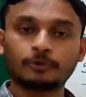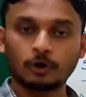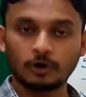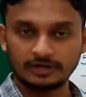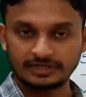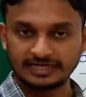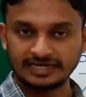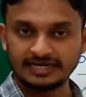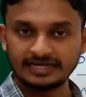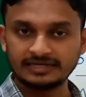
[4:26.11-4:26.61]

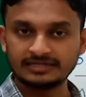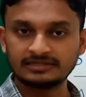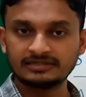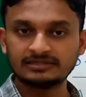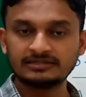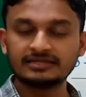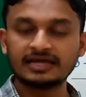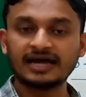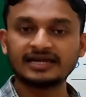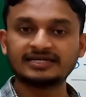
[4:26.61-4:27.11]

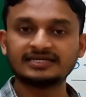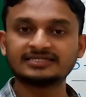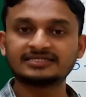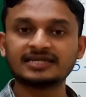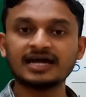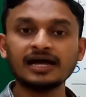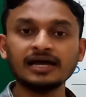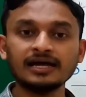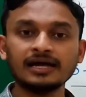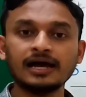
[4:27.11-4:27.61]
protein. That is
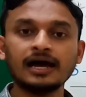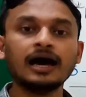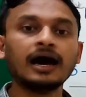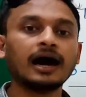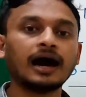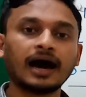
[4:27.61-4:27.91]
the